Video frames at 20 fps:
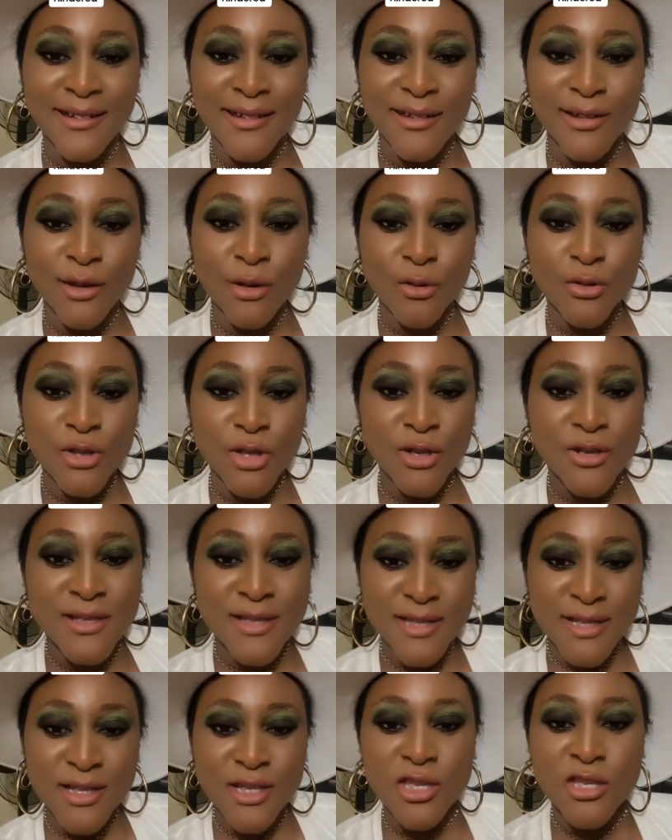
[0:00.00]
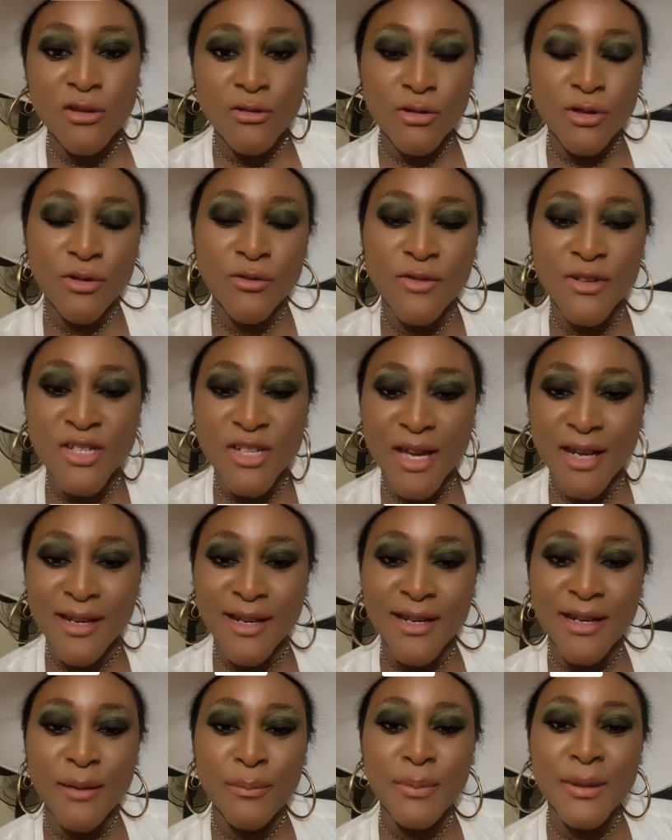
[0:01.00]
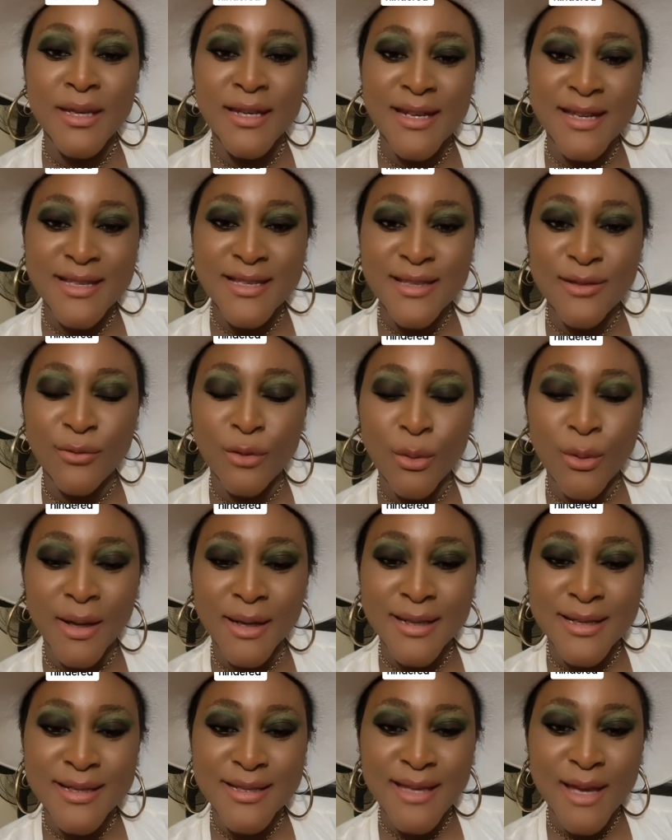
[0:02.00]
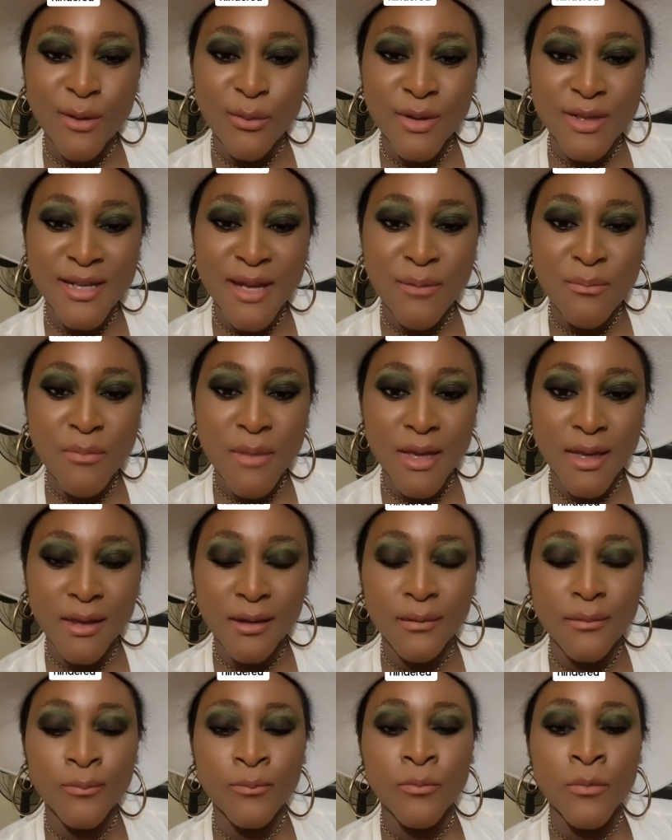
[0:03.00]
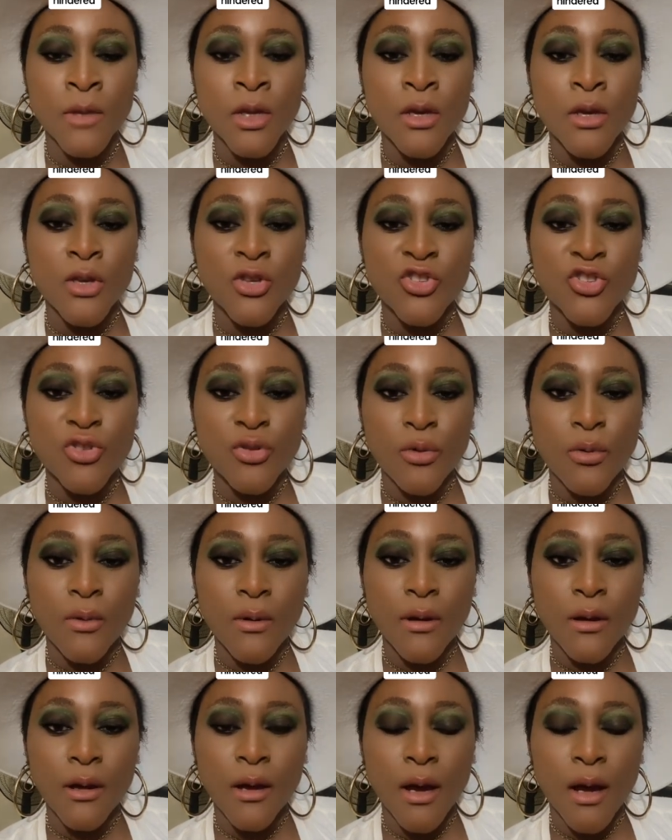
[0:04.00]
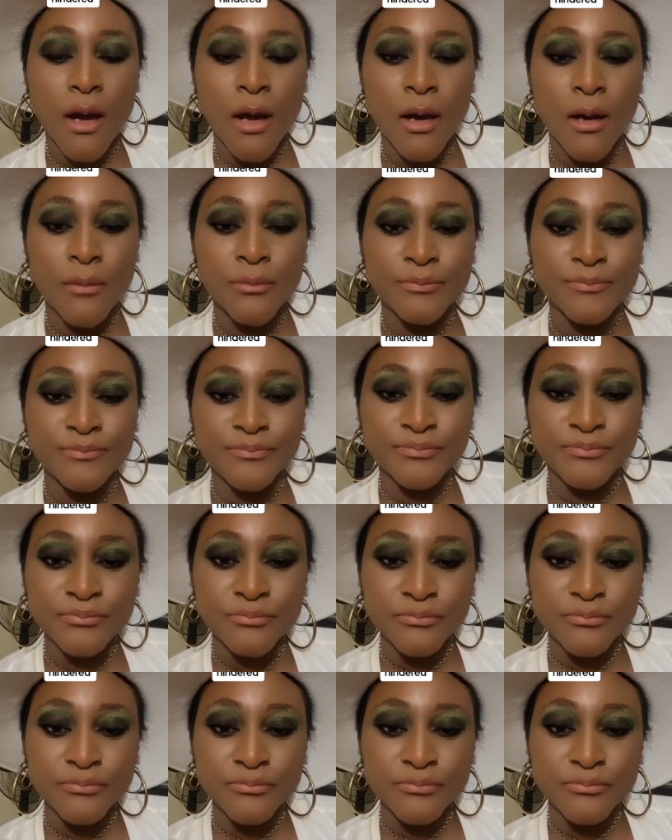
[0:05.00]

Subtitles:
You know, she doesn't insert her vagina in a penis, if you understand what I mean. So